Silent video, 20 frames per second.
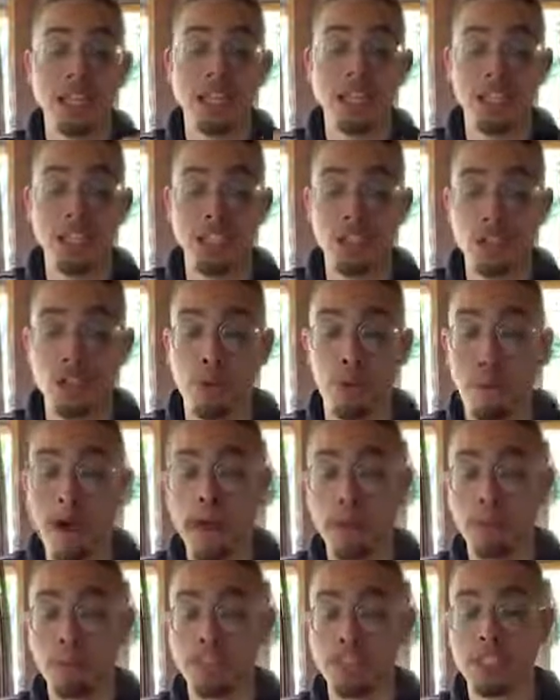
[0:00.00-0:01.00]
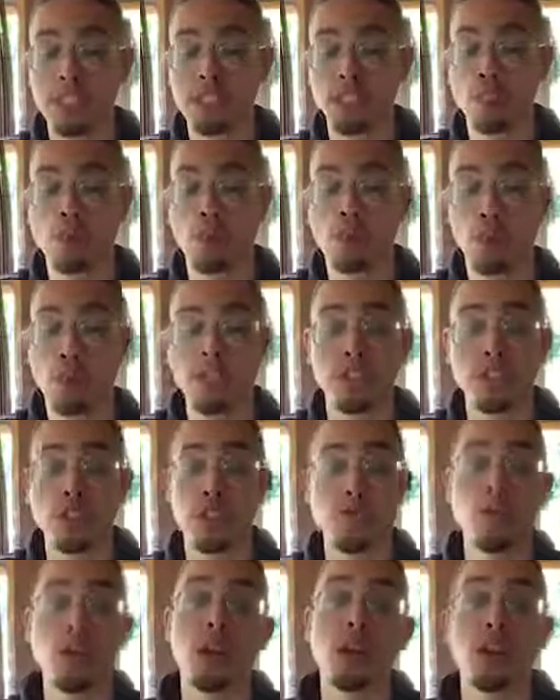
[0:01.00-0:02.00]
The Digital Product Business Blueprint. So
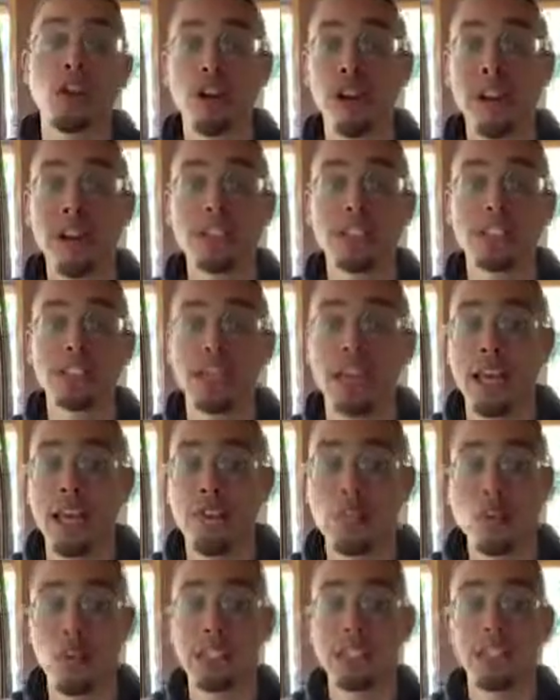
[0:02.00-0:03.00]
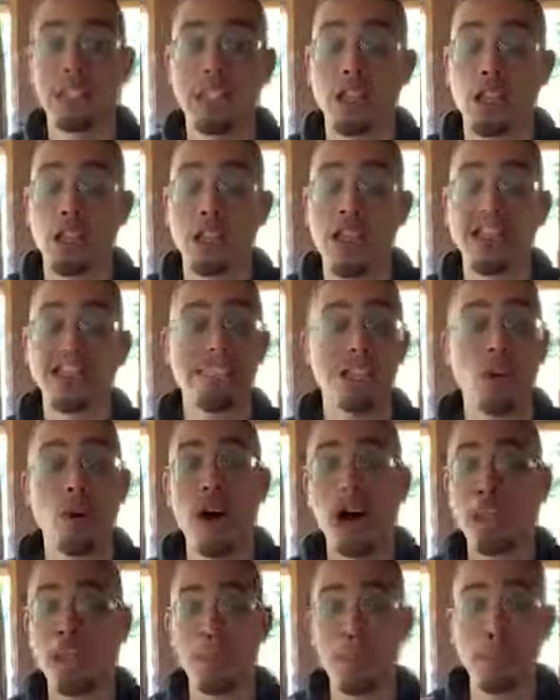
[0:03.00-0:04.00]
if you want to learn how to, if you want to learn how to
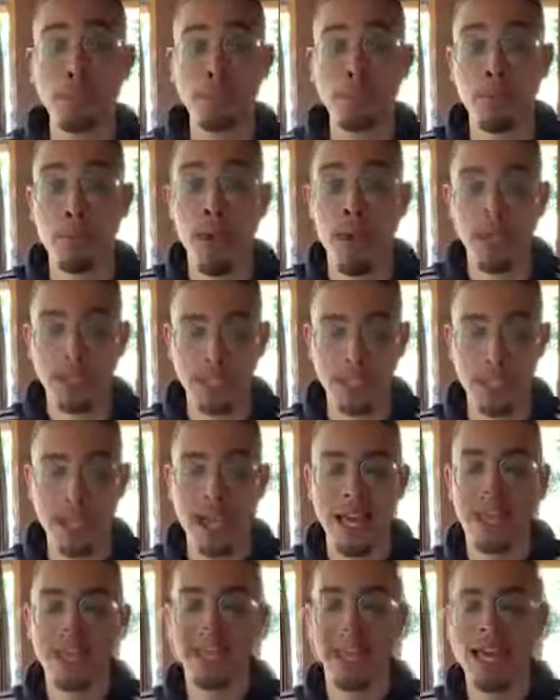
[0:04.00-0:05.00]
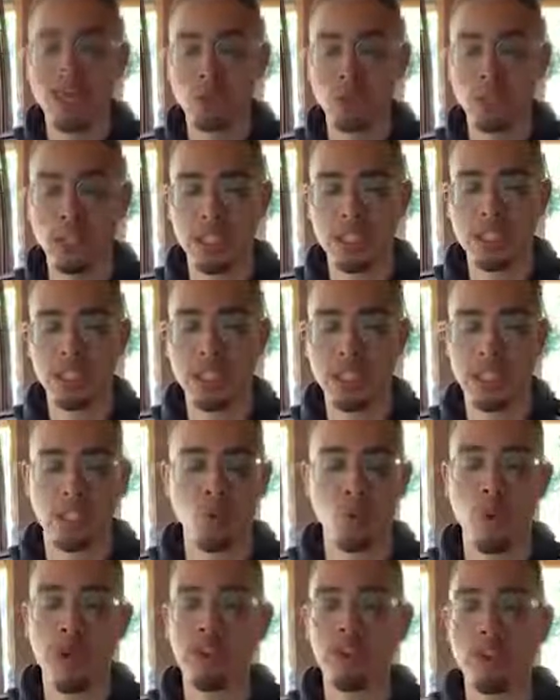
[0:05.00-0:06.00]
sell other people's products, that's what this is,
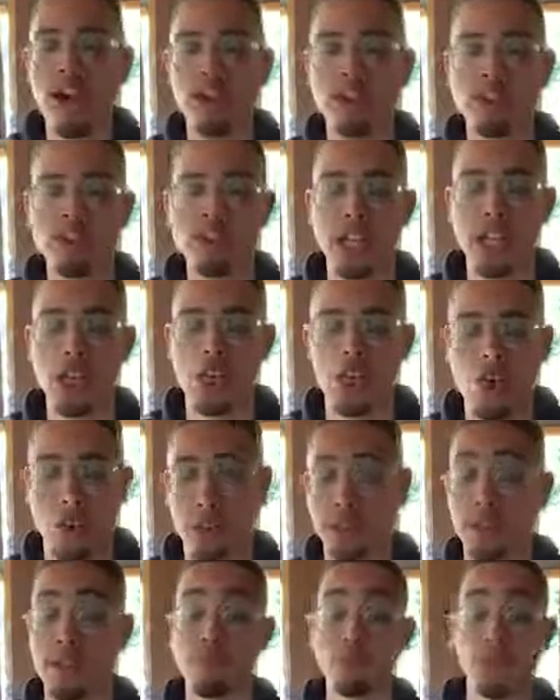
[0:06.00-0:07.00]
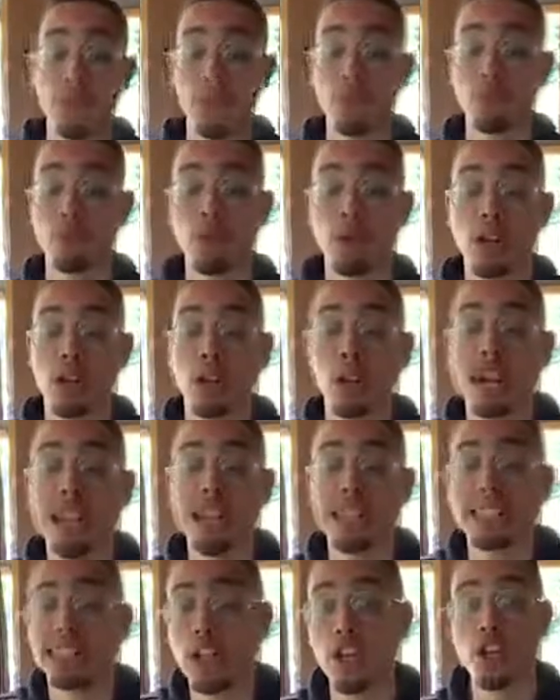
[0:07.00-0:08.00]
a twenty-five hundred dollar course. If you want to learn
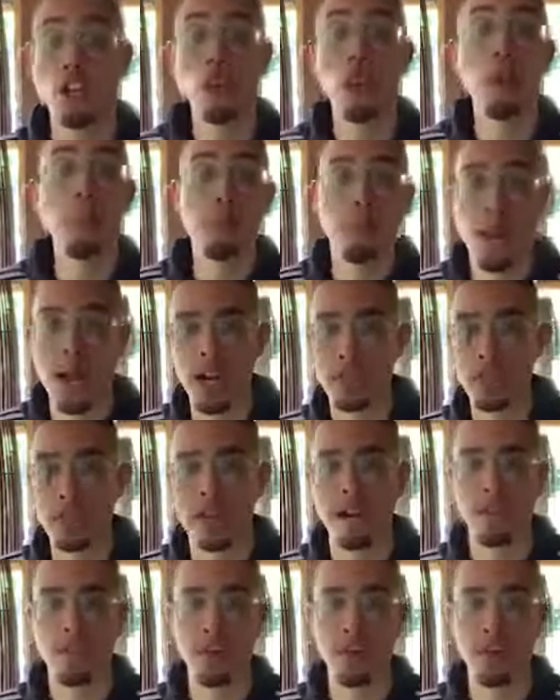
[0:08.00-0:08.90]
how to sell your own product, right?